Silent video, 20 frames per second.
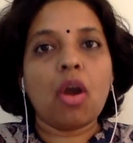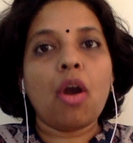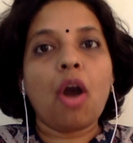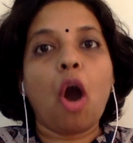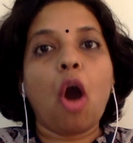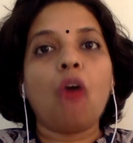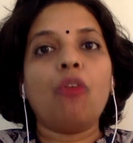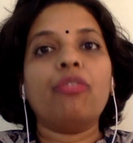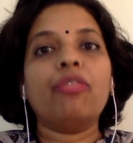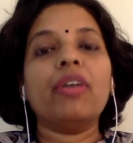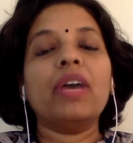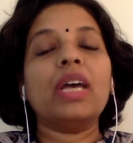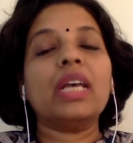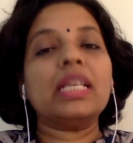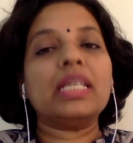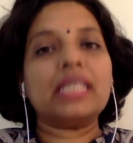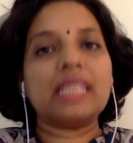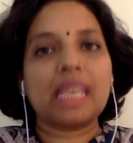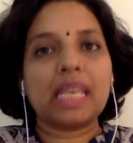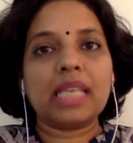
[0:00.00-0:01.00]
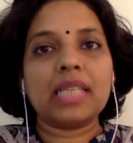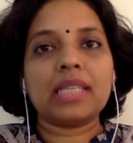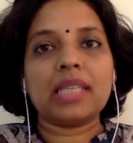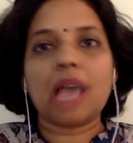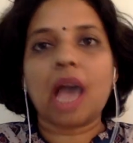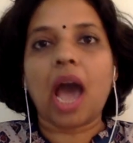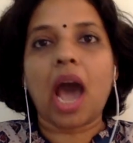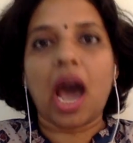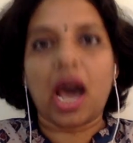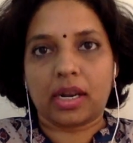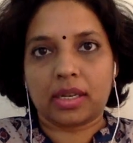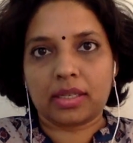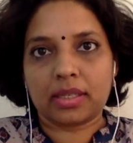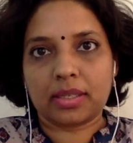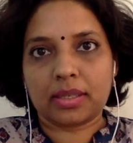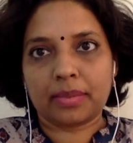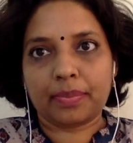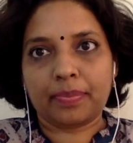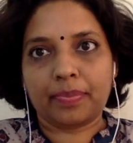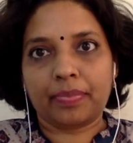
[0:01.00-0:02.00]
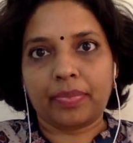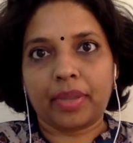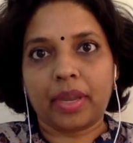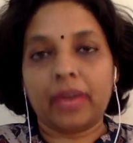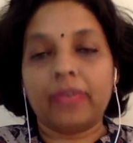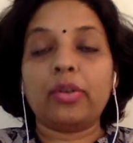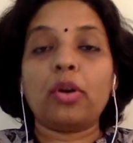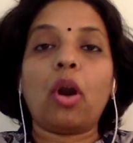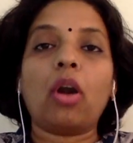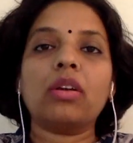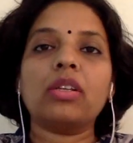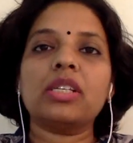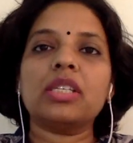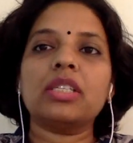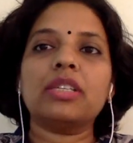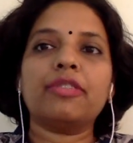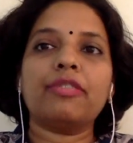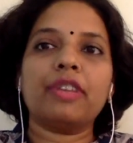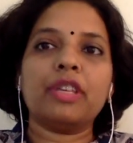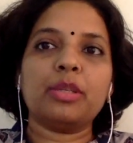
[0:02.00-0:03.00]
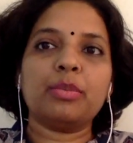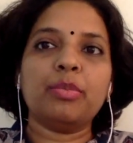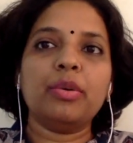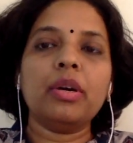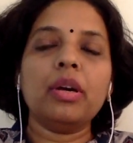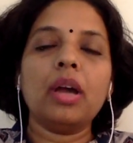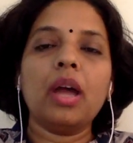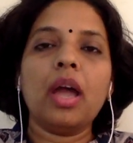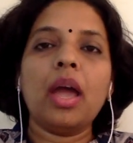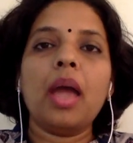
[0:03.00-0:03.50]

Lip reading: of 6 hours, and not just Facebook,